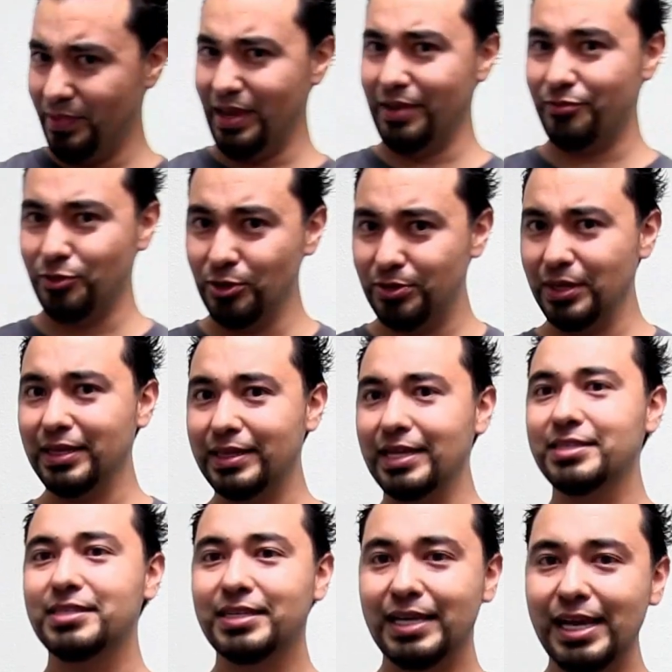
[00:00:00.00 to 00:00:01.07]
If you think
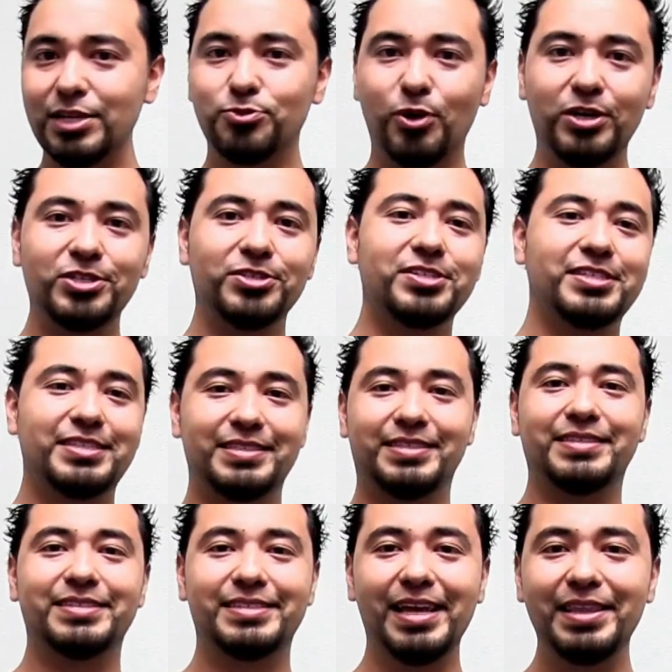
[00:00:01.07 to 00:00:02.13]
that's the case, why don't you just
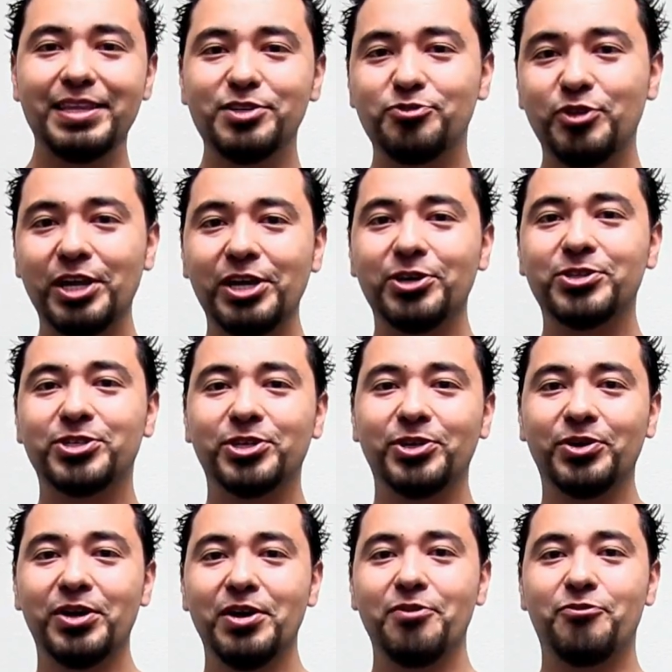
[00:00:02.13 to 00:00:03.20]
send this video
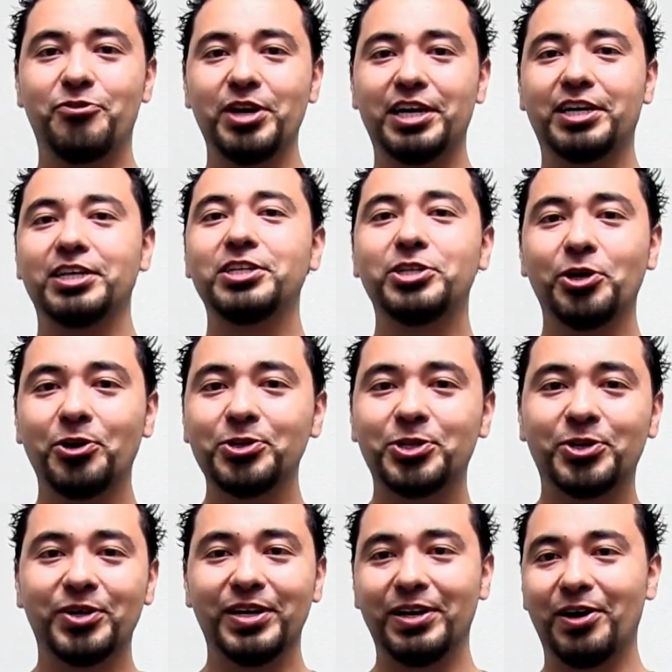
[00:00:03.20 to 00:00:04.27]
to Vic
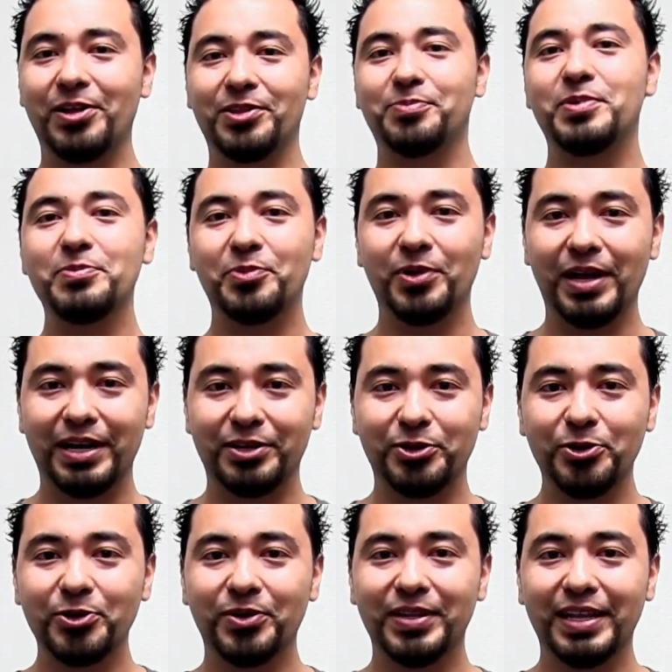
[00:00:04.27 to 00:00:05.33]
Gundotra and all the people at
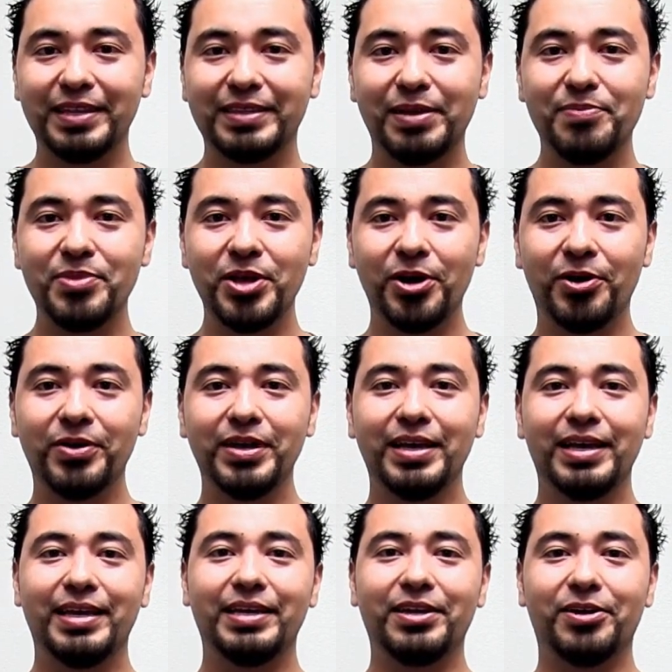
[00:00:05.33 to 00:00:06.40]
Google and let them know,
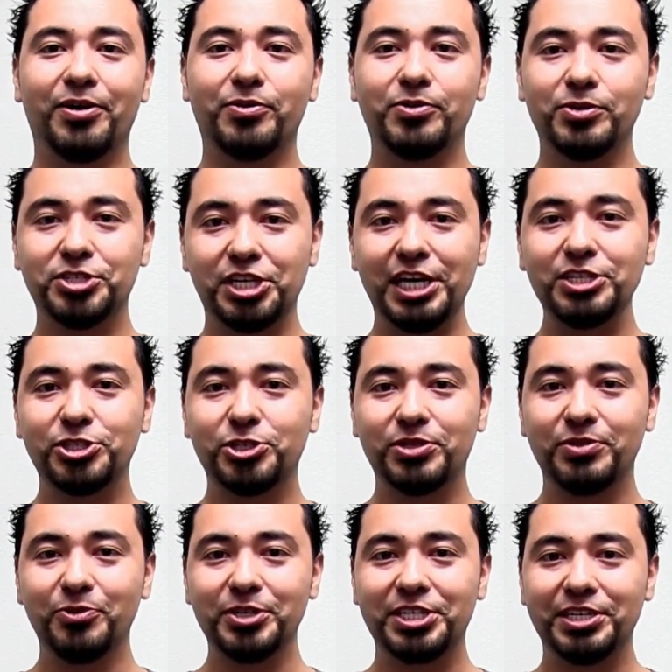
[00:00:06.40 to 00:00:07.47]
you know, we'll change
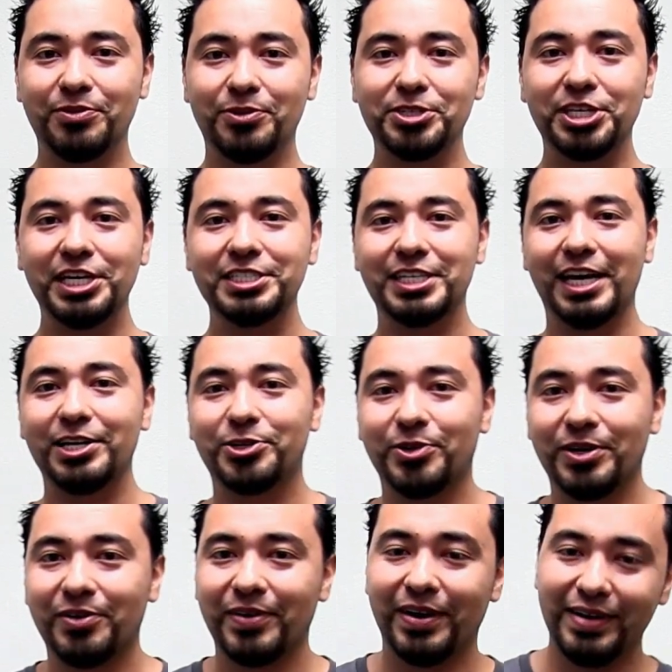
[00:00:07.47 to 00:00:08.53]

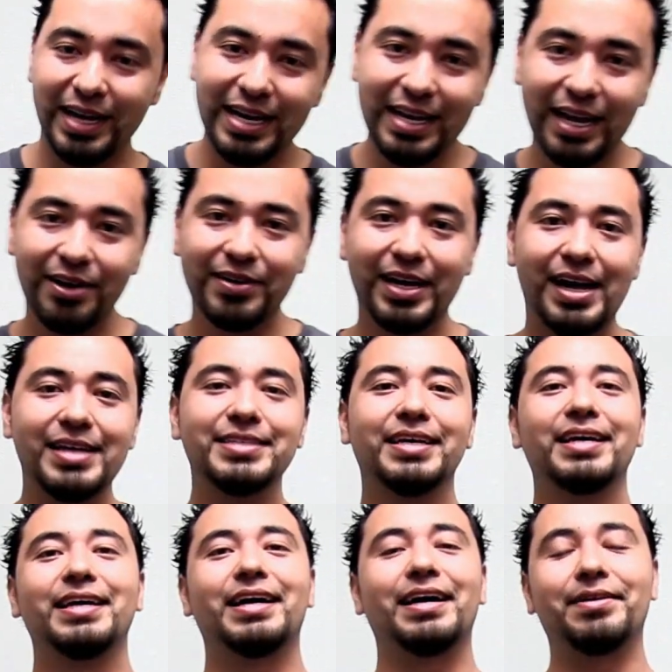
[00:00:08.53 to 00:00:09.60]
Android around. Anyhow,
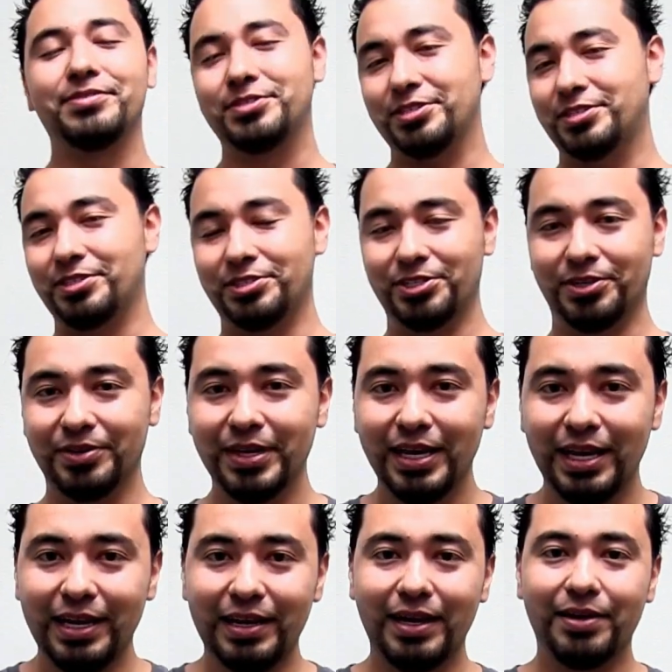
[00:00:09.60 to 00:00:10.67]
guys, that was just a joke.
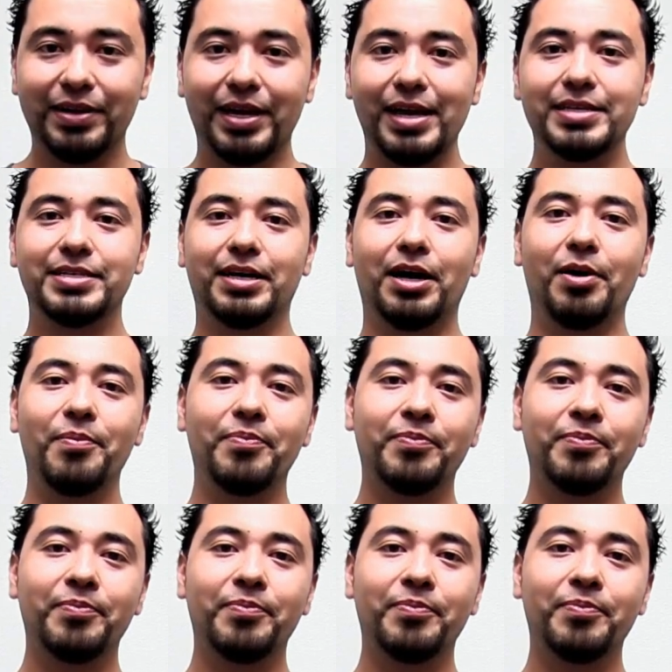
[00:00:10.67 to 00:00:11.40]
Anyhow, guys,